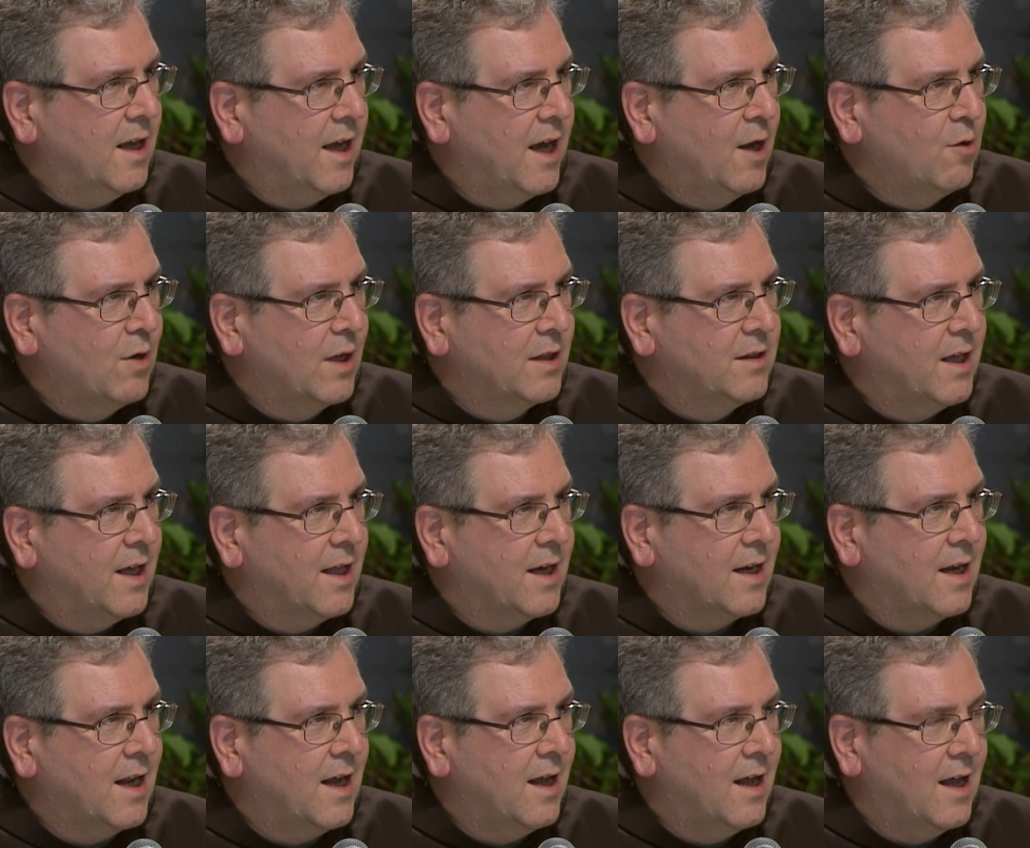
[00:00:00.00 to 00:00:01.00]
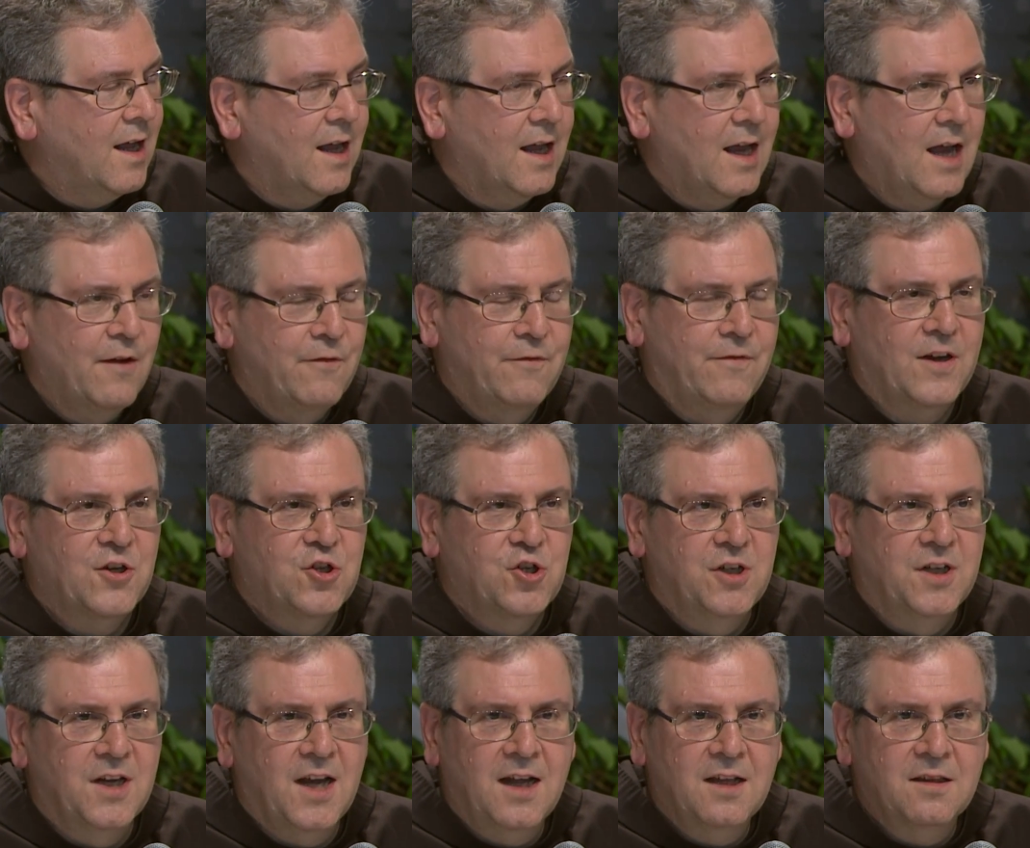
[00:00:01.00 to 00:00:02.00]
Ho the Holy Land
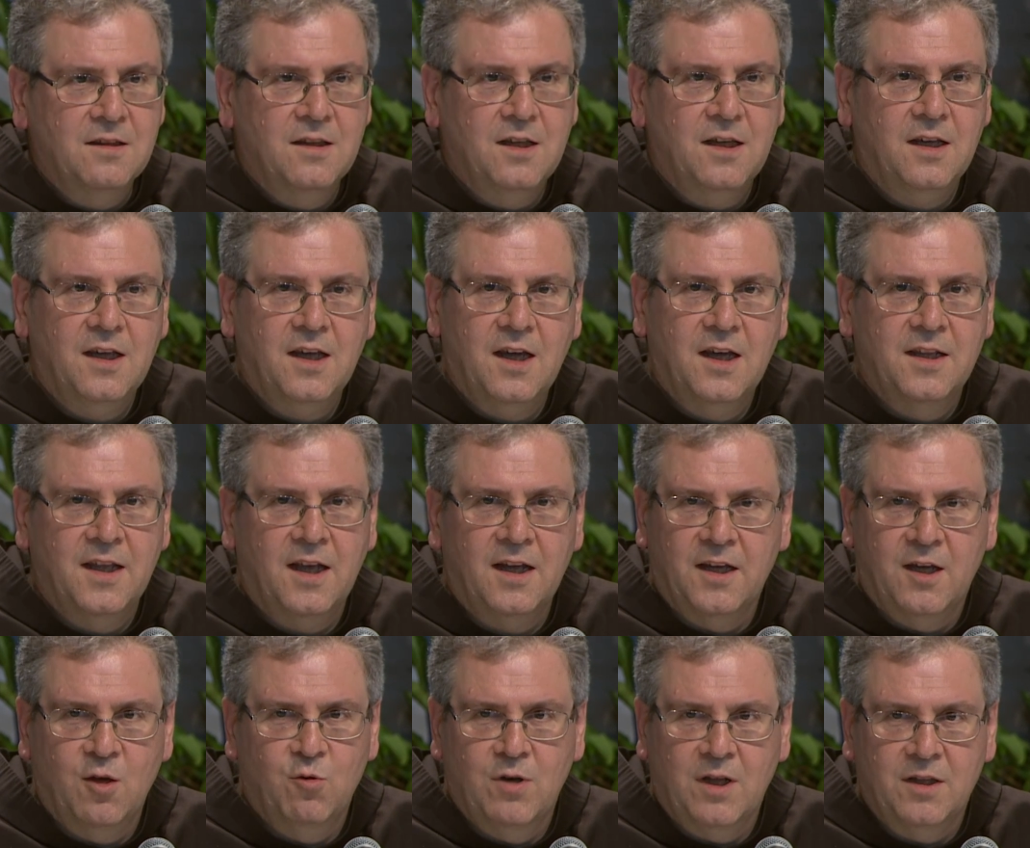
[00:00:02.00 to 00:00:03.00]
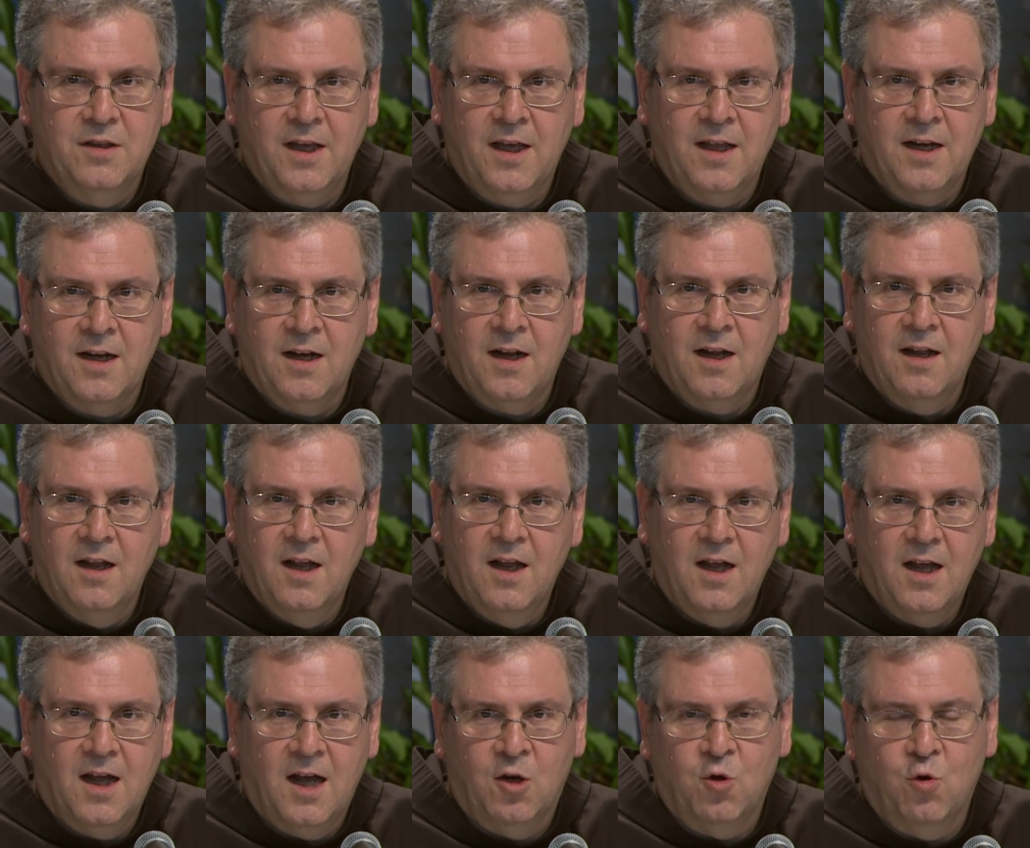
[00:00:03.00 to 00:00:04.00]
is fascinating,
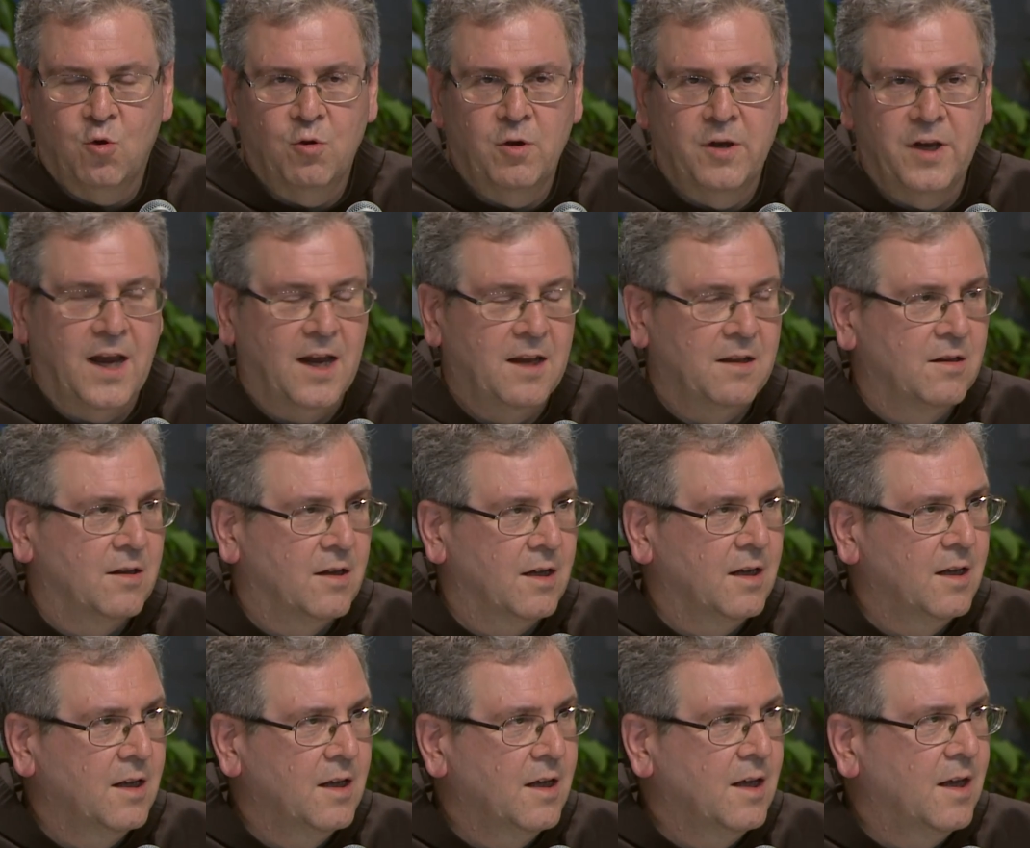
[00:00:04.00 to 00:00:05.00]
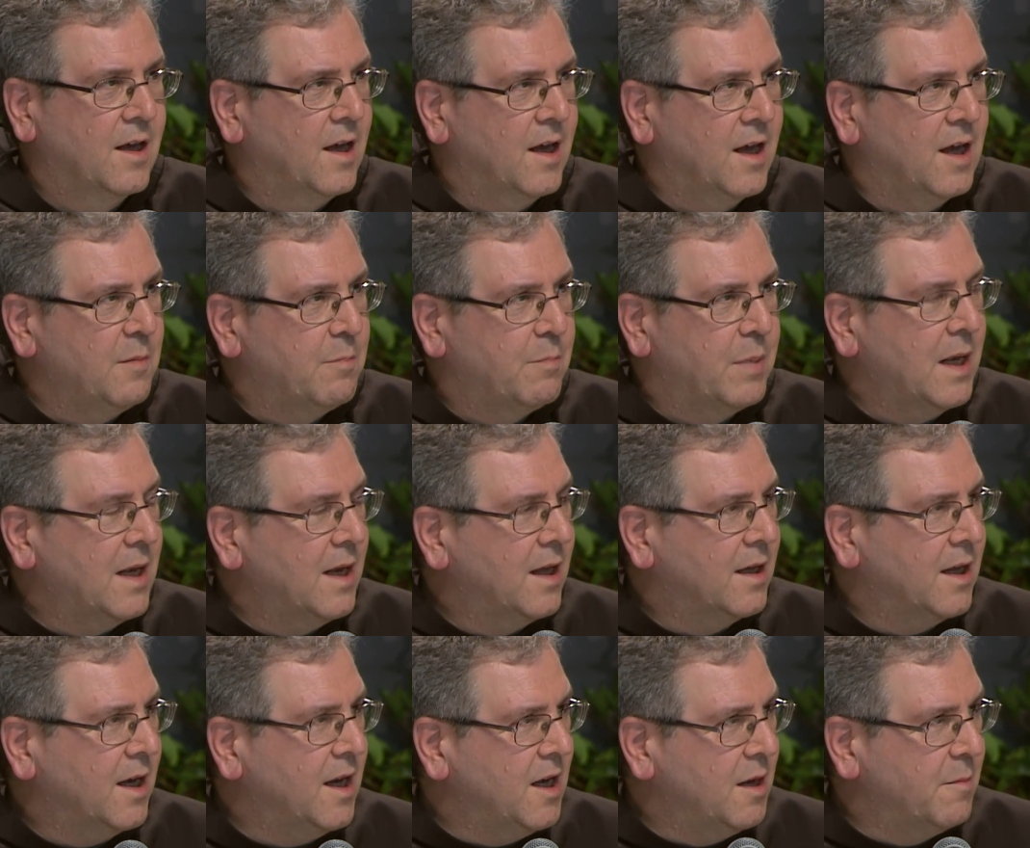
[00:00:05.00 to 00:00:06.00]
and it is also a
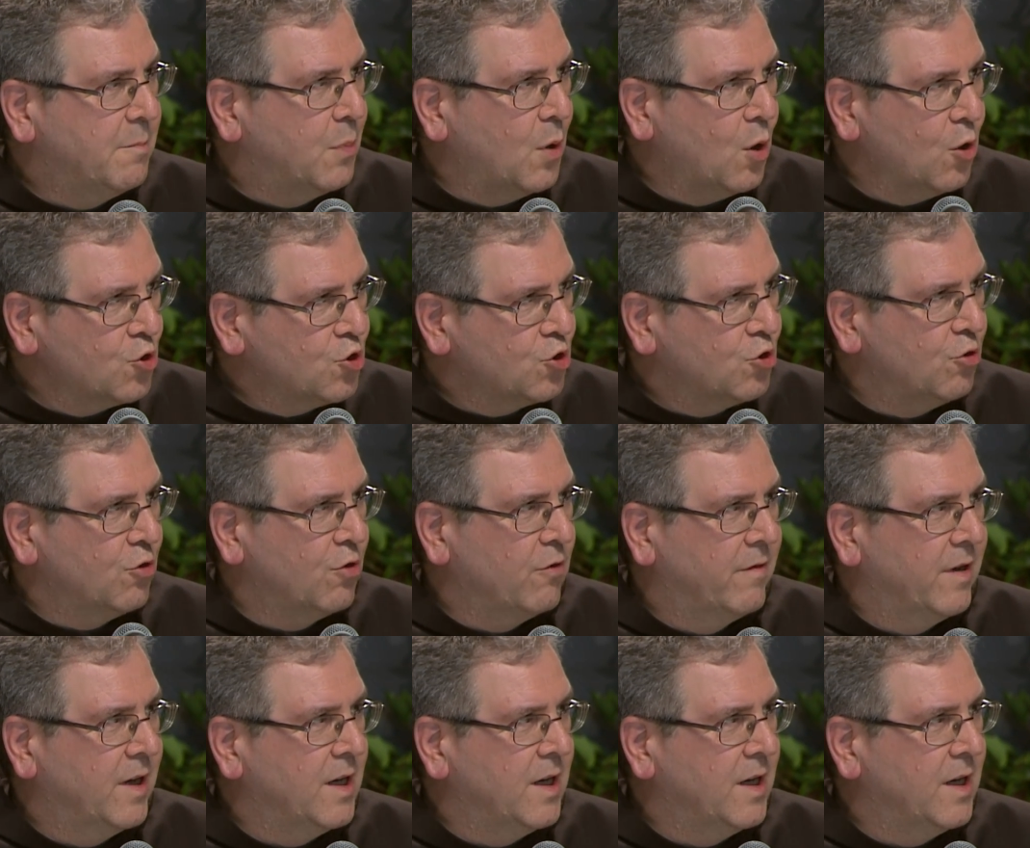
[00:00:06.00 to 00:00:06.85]
welcoming land.